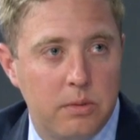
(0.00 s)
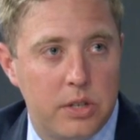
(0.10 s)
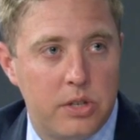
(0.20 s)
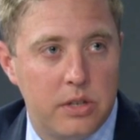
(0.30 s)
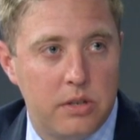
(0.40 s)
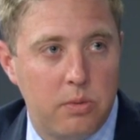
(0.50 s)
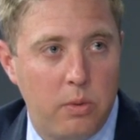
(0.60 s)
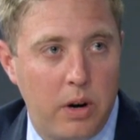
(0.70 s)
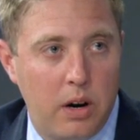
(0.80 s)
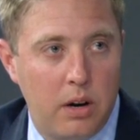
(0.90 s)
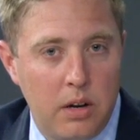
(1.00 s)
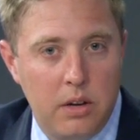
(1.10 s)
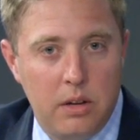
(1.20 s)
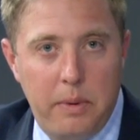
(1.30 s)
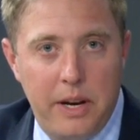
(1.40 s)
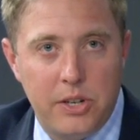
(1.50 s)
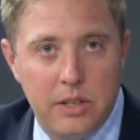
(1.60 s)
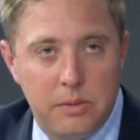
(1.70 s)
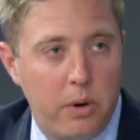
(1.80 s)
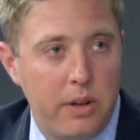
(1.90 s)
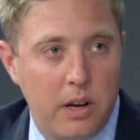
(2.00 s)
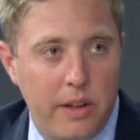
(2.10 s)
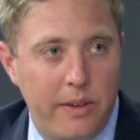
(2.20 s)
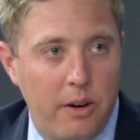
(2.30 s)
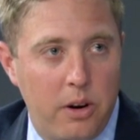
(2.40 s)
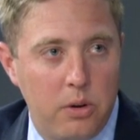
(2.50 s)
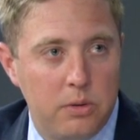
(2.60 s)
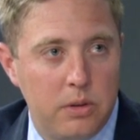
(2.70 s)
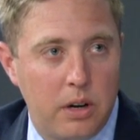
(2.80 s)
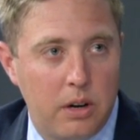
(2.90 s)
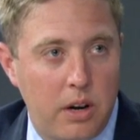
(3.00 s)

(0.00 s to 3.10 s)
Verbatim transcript: which is where patient is breathing on their own. They're